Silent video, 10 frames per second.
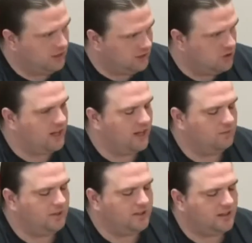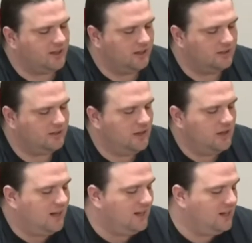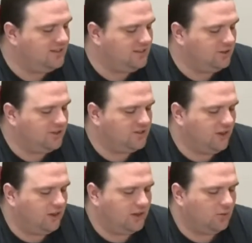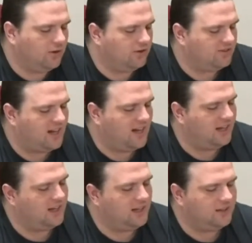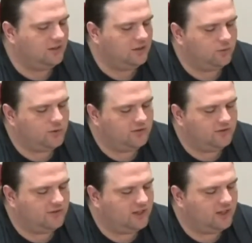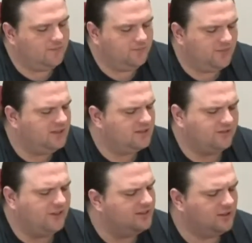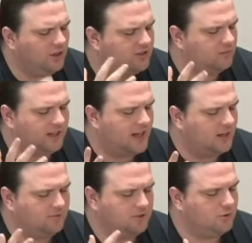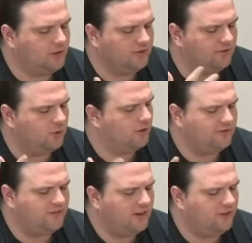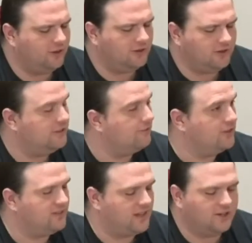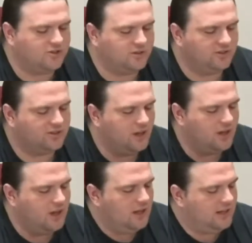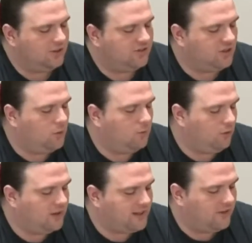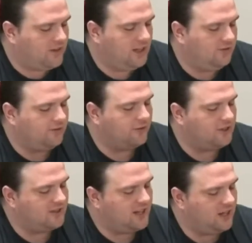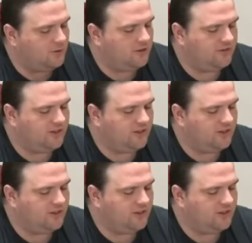then you can be detained, and any serious felony where there's a high likelihood of willful flight. These offenses ultimately add up to between 400 and 500 different statutes. Now, some will point out that even for detainable